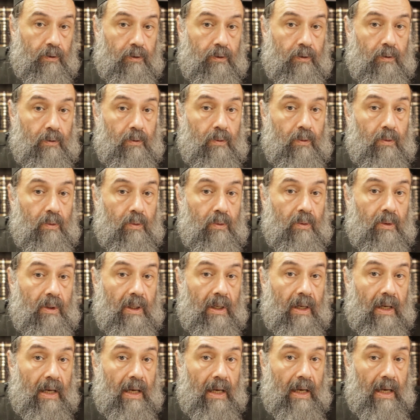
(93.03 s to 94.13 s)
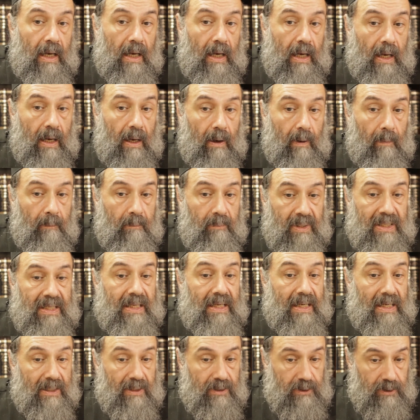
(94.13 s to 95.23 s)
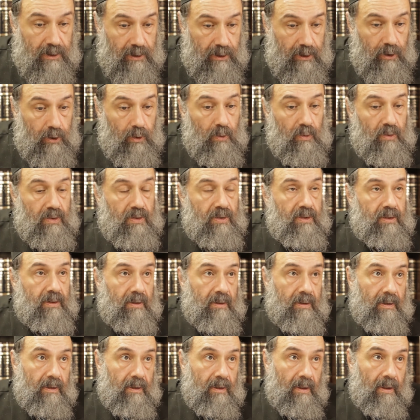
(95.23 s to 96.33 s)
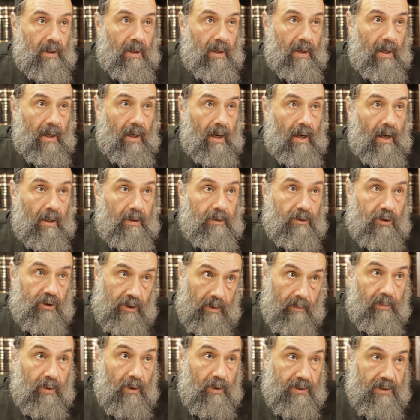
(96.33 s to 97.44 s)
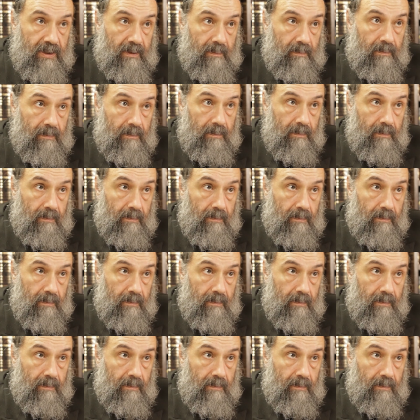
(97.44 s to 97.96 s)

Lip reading: to be excused on Shabbosim.